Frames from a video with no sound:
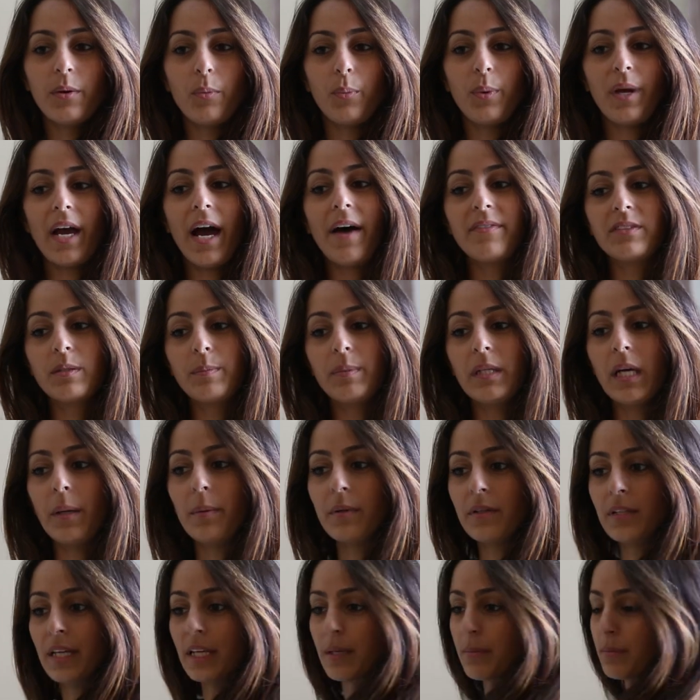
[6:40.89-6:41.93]
we have to be
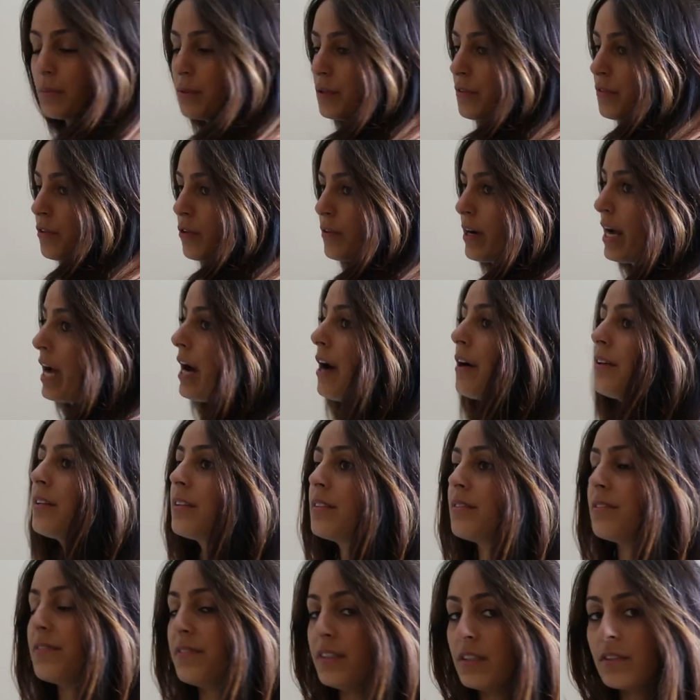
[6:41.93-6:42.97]
able to like move around
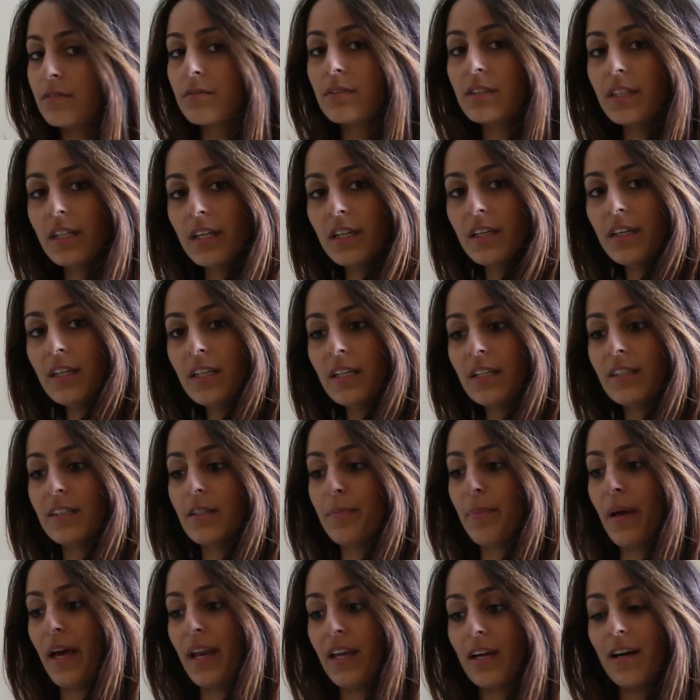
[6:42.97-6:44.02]
and feel really good, and
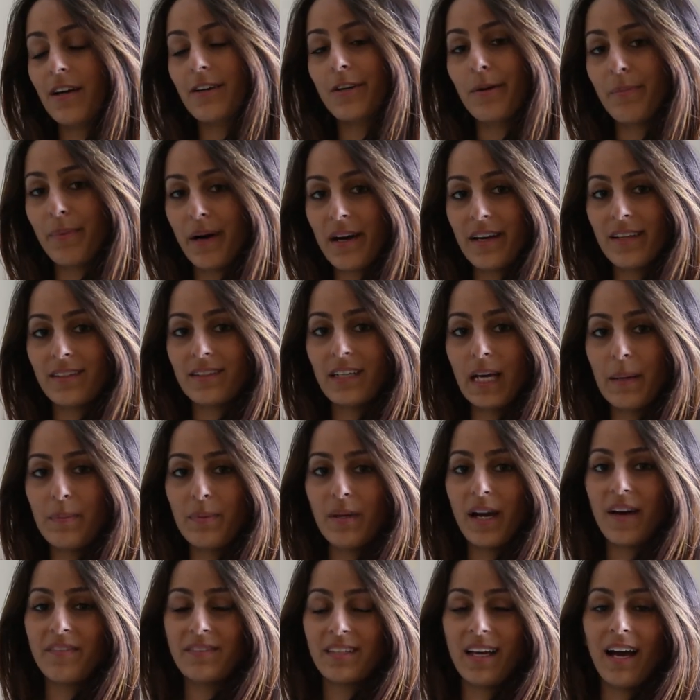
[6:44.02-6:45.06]
depending on your body type,
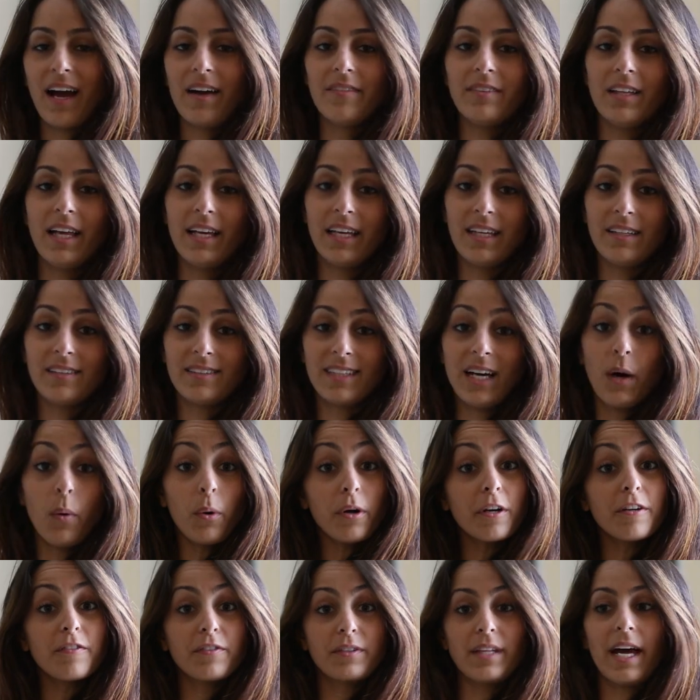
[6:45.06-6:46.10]
you have to have leggings that
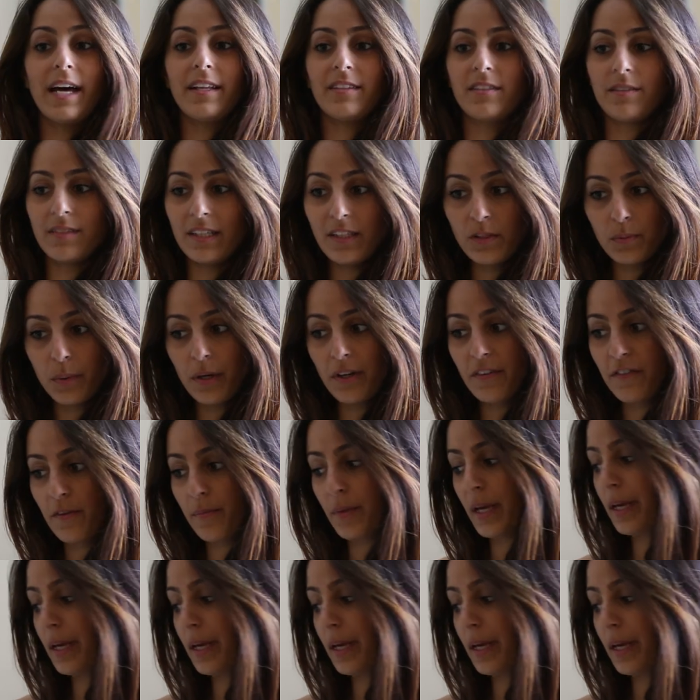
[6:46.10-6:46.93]
work for that. So these work for